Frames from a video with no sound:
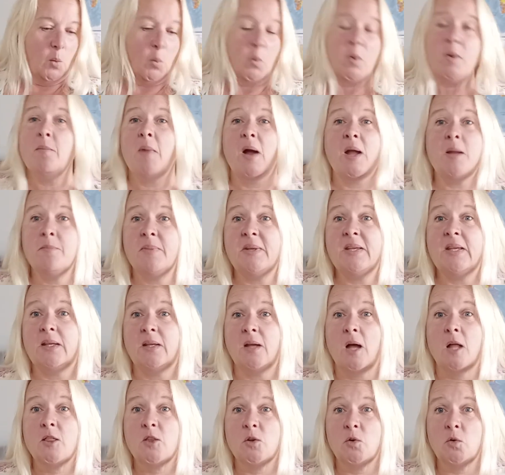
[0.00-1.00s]
we might
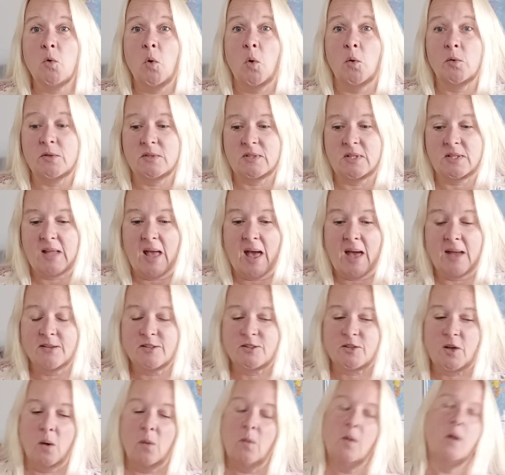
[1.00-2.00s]
be a little colder than that.
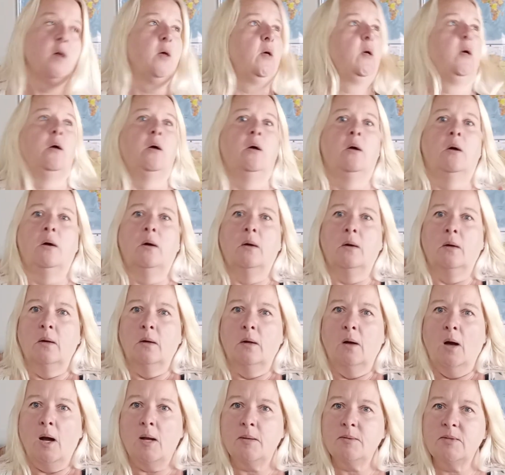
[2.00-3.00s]
So
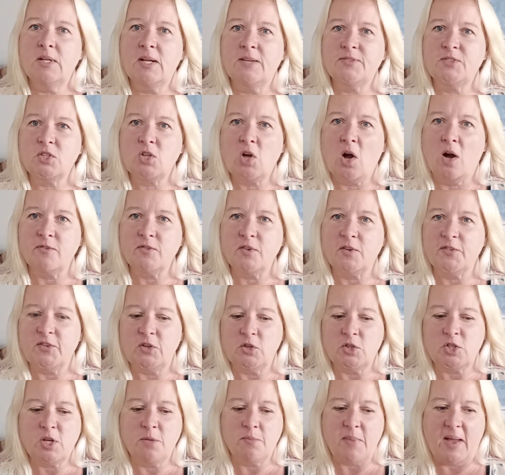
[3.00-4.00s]
I'm going to have to cover a
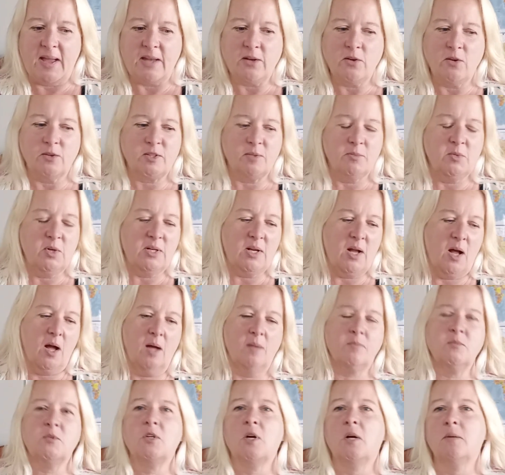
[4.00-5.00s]
few tomatoes. I'm going
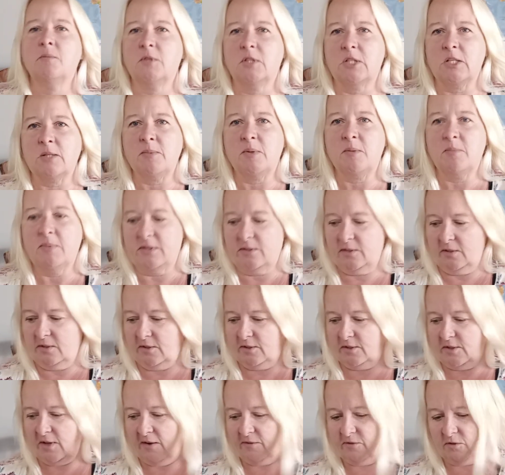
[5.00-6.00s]
to be busy
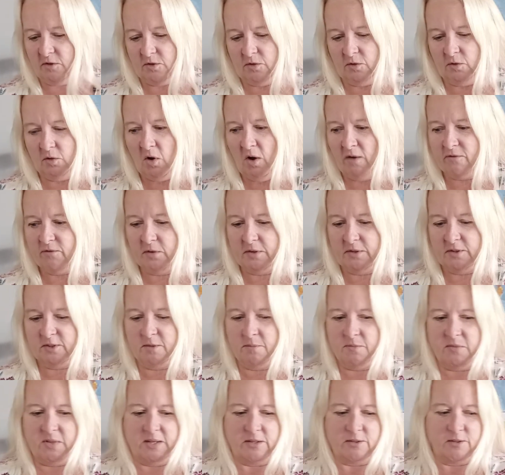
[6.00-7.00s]
this afternoon covering
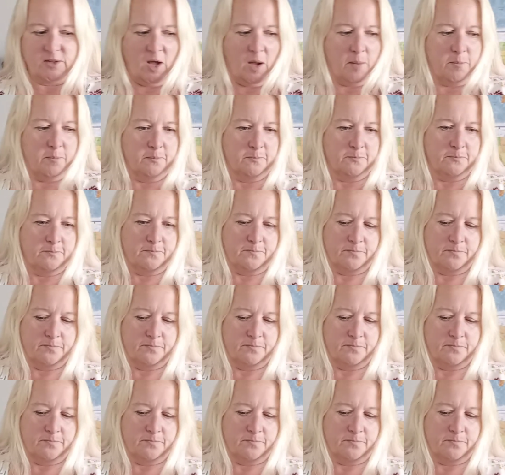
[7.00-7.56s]
some things up.